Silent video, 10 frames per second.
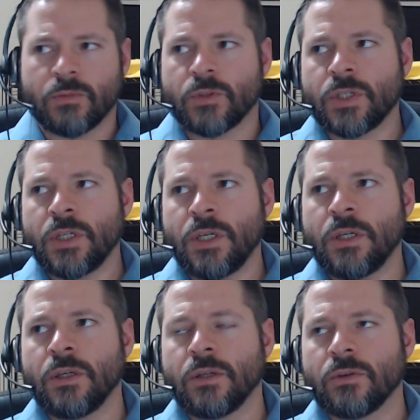
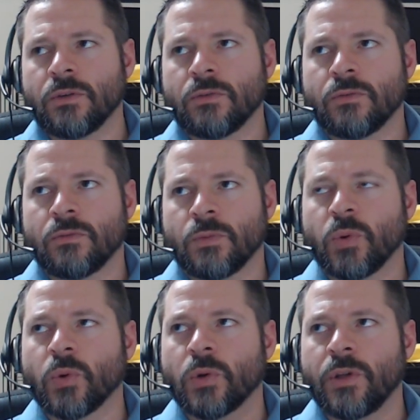she
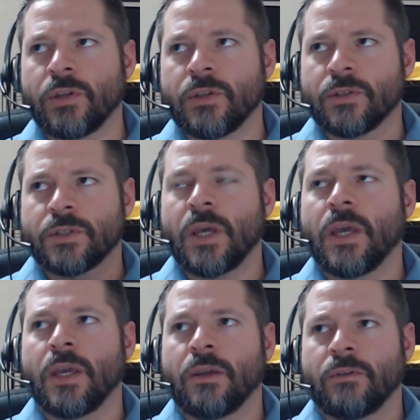reported
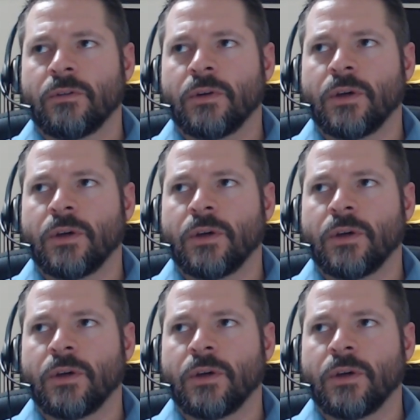saying